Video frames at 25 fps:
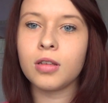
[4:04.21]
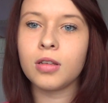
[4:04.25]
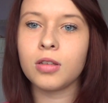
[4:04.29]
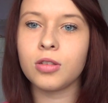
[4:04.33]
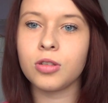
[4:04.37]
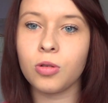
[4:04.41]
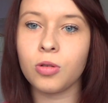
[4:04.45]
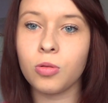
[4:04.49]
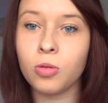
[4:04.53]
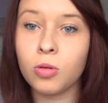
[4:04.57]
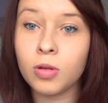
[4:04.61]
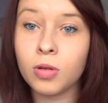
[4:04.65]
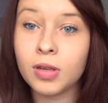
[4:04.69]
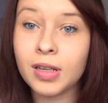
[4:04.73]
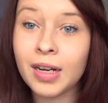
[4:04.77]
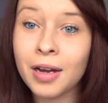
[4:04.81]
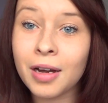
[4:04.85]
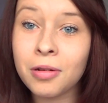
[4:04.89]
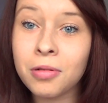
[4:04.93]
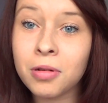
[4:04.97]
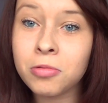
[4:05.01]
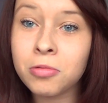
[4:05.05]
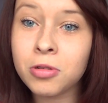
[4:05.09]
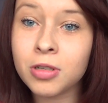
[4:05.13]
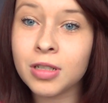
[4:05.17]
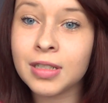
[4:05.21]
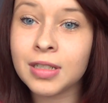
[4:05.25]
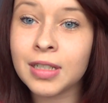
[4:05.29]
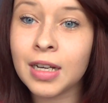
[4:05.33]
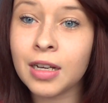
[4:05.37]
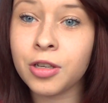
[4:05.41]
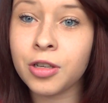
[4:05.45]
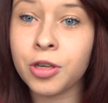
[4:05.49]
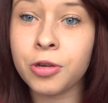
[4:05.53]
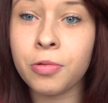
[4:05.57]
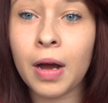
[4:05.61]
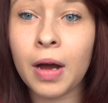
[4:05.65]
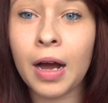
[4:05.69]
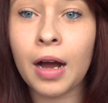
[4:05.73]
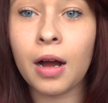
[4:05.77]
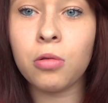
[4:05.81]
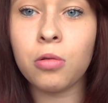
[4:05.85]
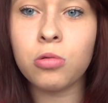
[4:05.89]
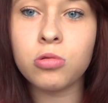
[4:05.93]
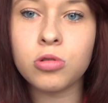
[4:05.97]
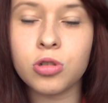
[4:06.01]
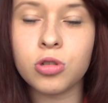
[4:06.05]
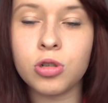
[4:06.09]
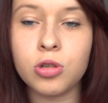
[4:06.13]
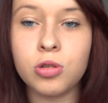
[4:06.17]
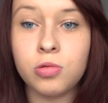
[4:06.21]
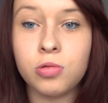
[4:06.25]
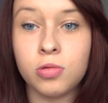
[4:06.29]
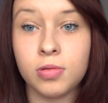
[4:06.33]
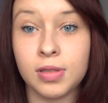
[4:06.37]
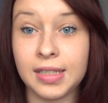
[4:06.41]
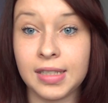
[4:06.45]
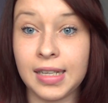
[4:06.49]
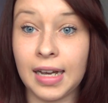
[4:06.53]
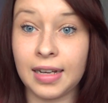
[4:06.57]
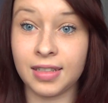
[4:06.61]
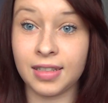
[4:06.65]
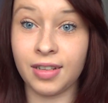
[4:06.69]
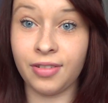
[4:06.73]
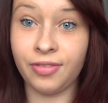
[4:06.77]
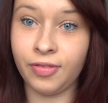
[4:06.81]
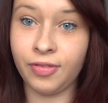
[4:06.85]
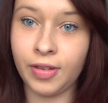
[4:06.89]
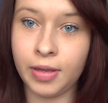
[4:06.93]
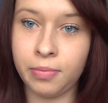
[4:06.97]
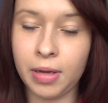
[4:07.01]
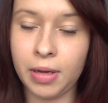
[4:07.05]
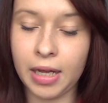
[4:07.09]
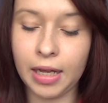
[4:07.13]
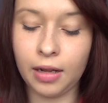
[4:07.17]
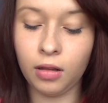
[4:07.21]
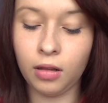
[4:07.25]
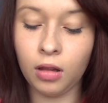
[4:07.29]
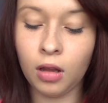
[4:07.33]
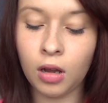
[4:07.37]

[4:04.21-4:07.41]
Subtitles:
So now I'm going to tell you how to sex a female.